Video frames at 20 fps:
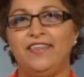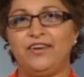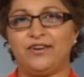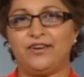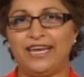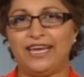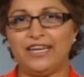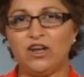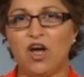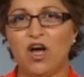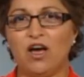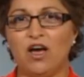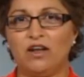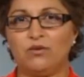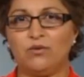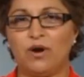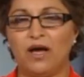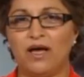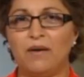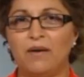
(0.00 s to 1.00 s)
They're in
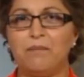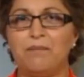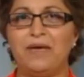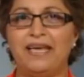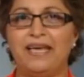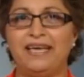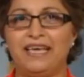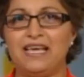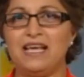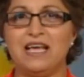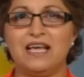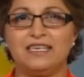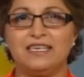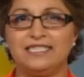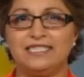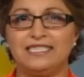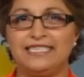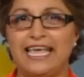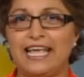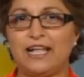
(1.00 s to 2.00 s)
Ottawa making
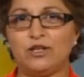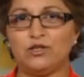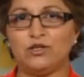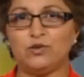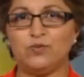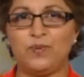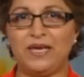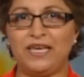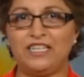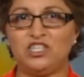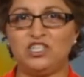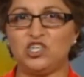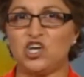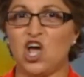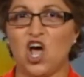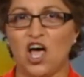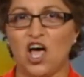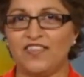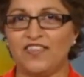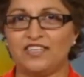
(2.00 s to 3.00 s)
a sales pitch
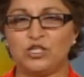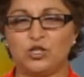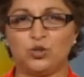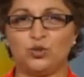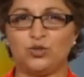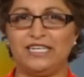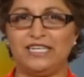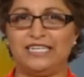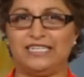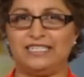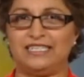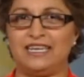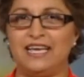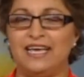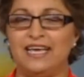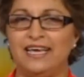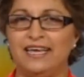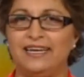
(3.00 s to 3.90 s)
on the street.